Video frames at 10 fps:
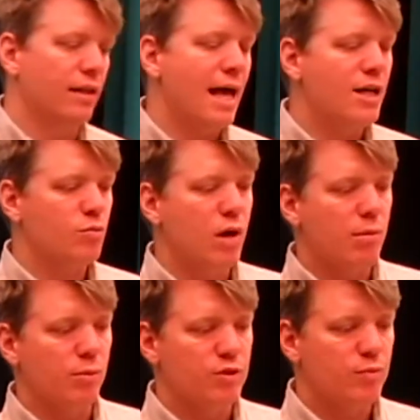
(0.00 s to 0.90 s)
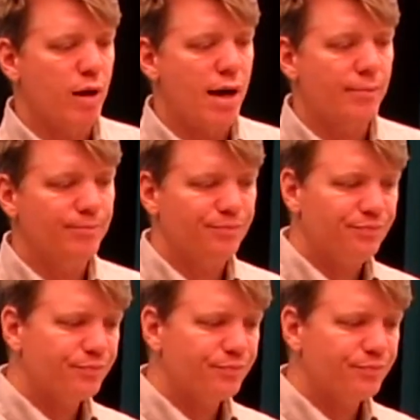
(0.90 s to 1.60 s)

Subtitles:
the last problem spot